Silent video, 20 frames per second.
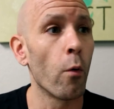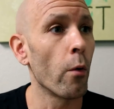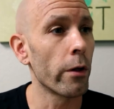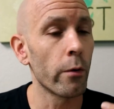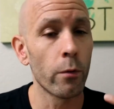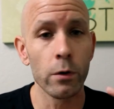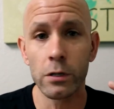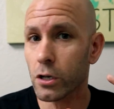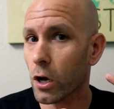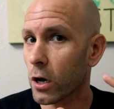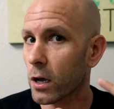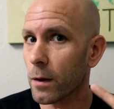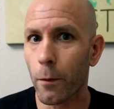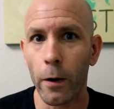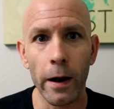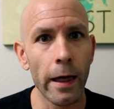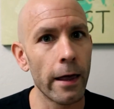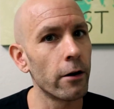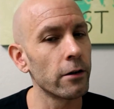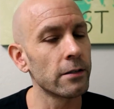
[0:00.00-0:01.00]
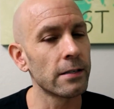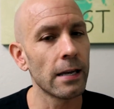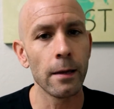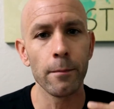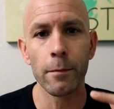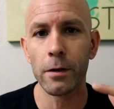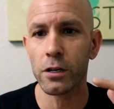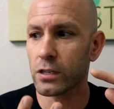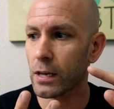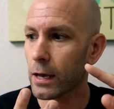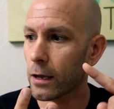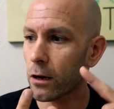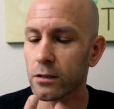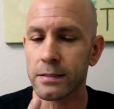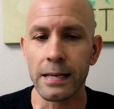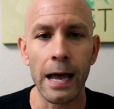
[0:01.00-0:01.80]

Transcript: Whether we're talking about entertainment channels,